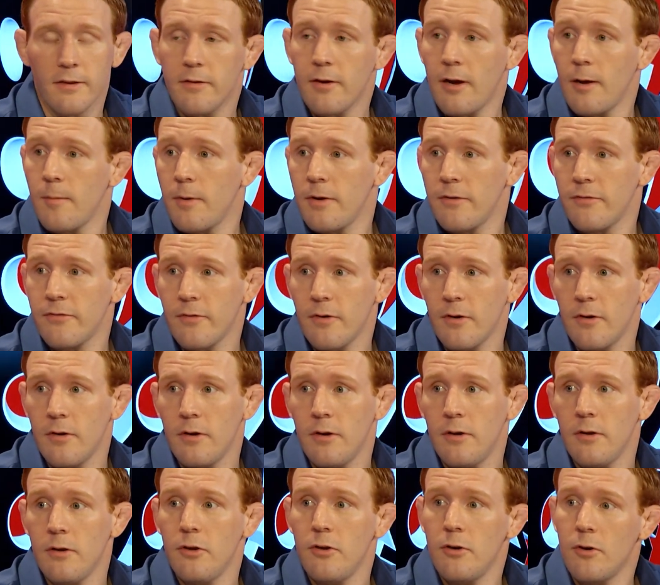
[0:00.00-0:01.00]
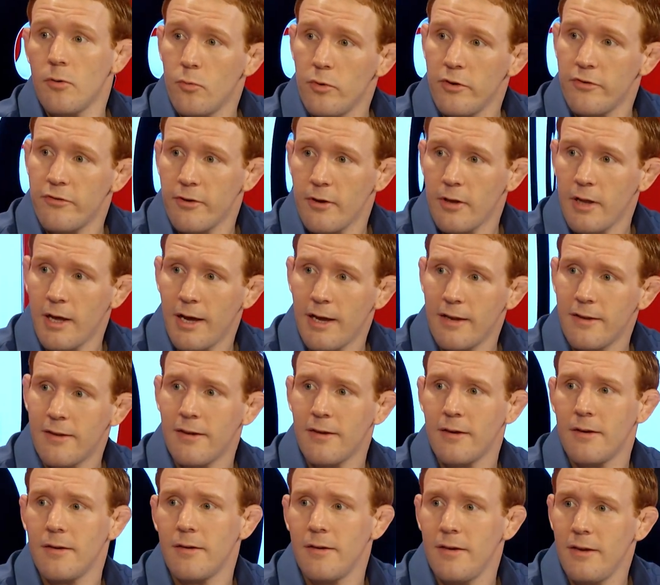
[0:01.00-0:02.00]
the time I started, you know, we still had
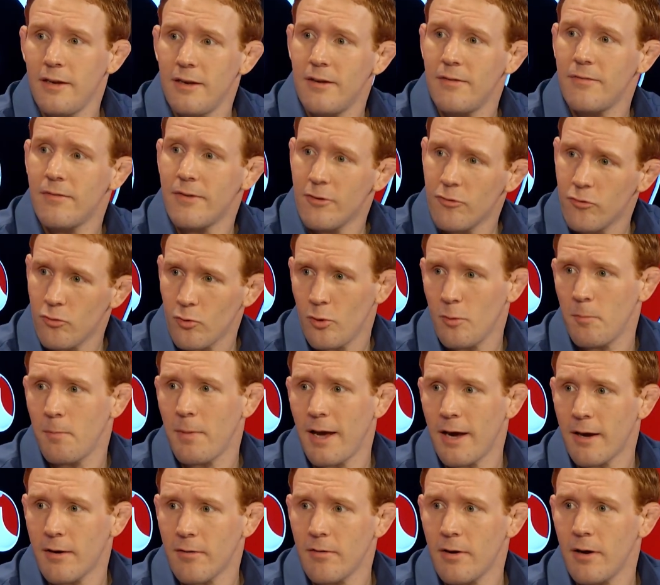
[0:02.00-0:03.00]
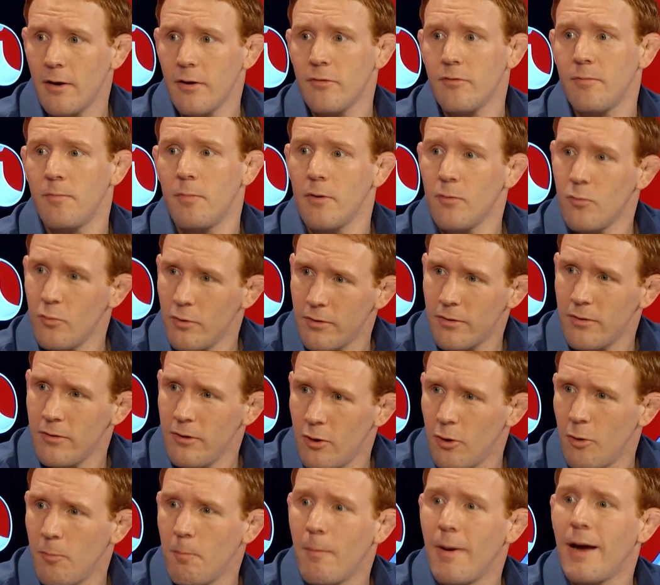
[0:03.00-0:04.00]
the individual backgrounds, but with
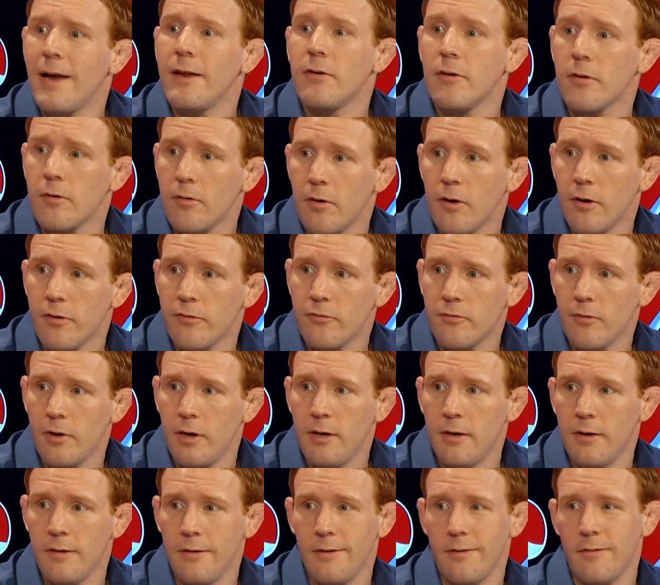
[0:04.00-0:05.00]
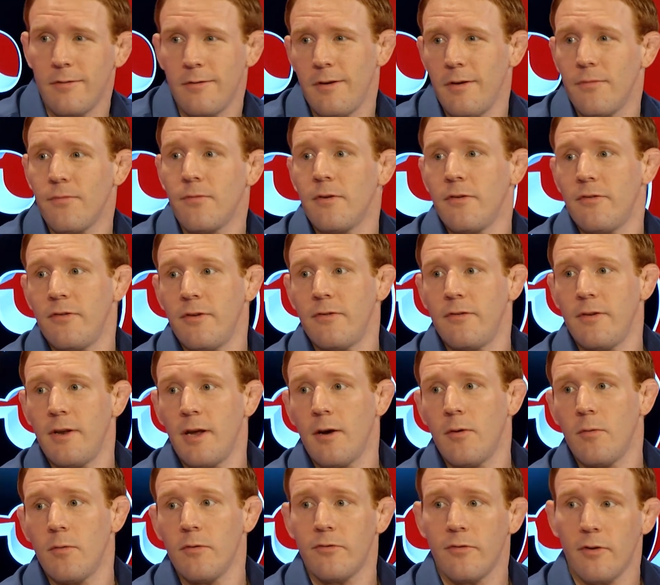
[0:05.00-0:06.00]
you know minor cross training. The difference is
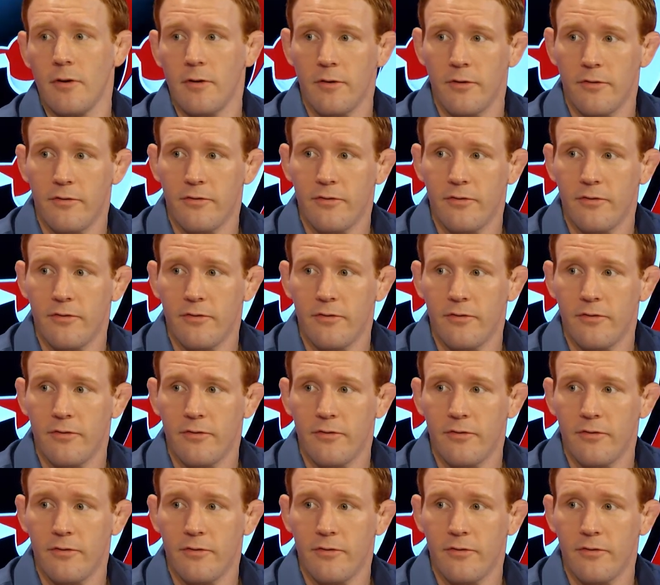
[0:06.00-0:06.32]
now we're starting to